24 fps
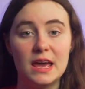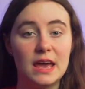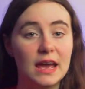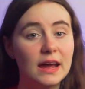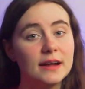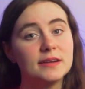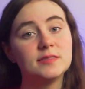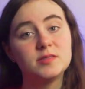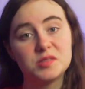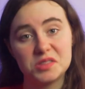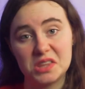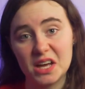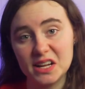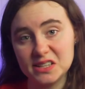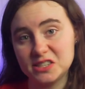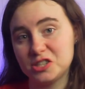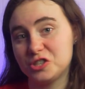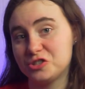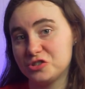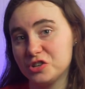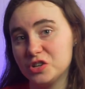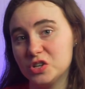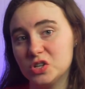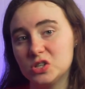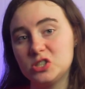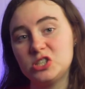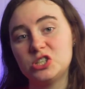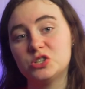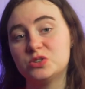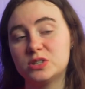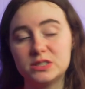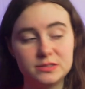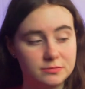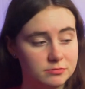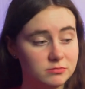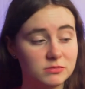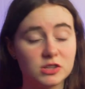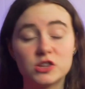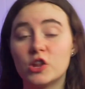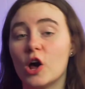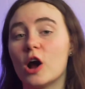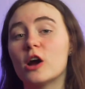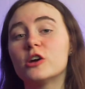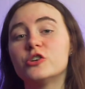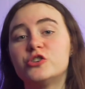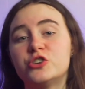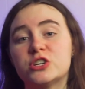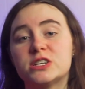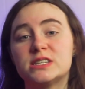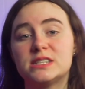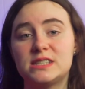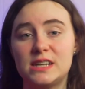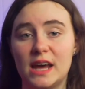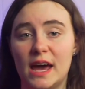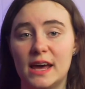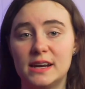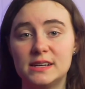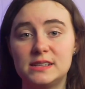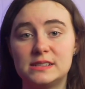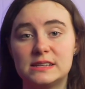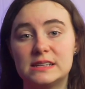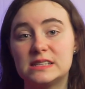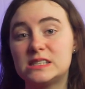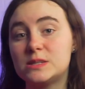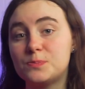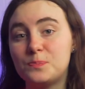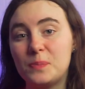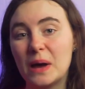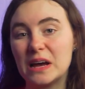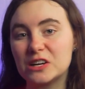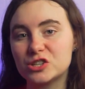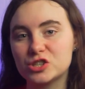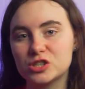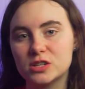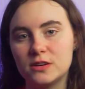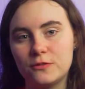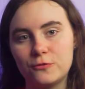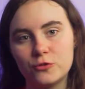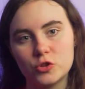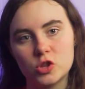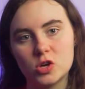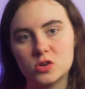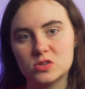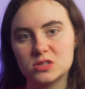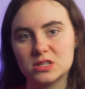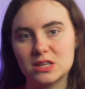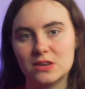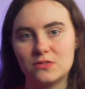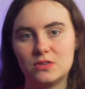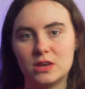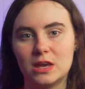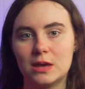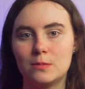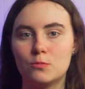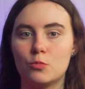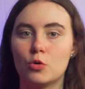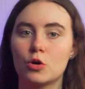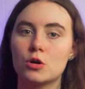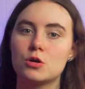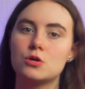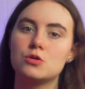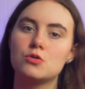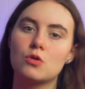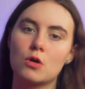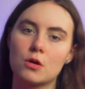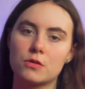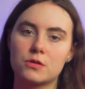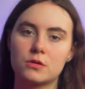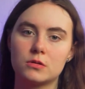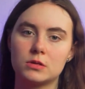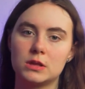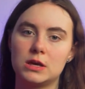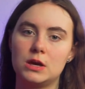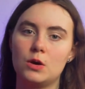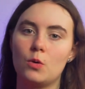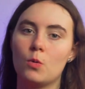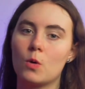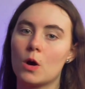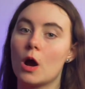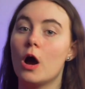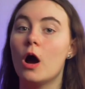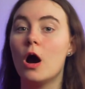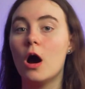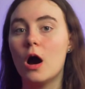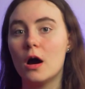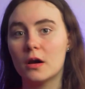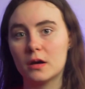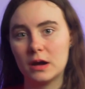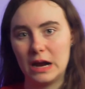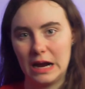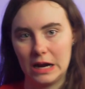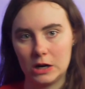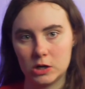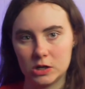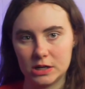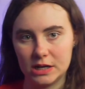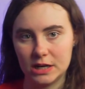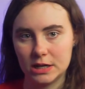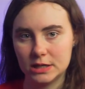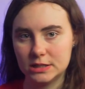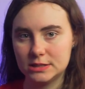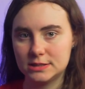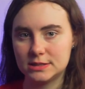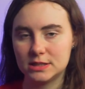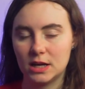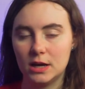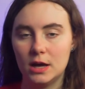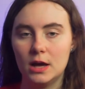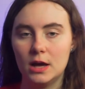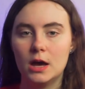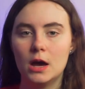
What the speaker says: and that's true to a large extent, especially for those living in more northerly or hotter areas.